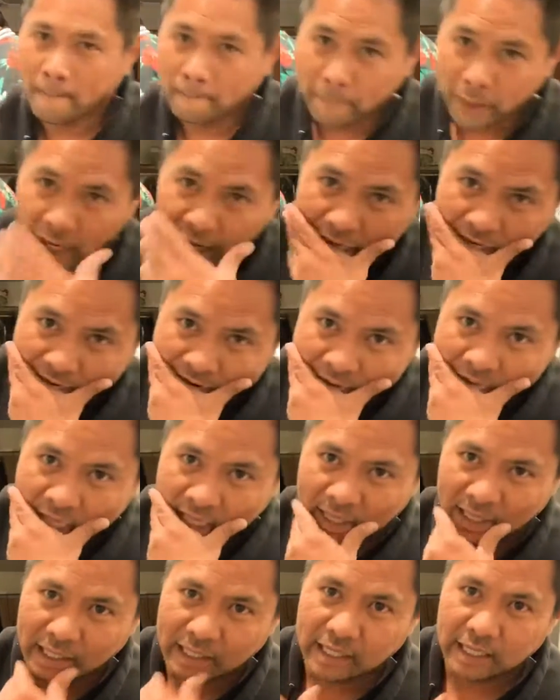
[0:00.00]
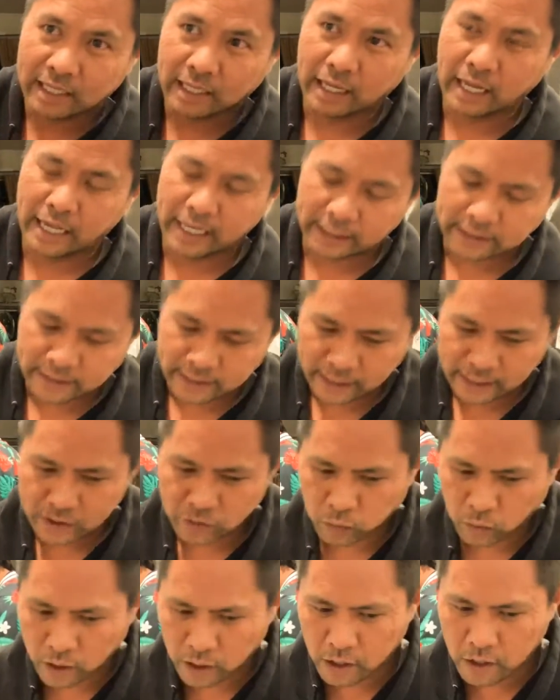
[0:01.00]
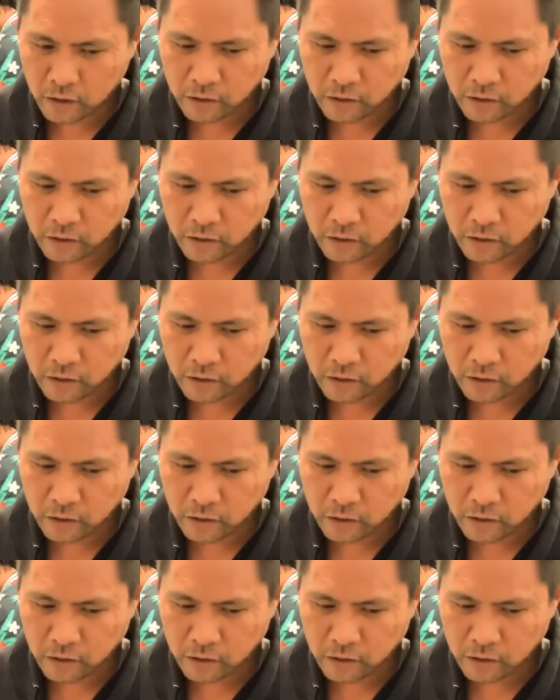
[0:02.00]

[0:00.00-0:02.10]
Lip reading: But it's one of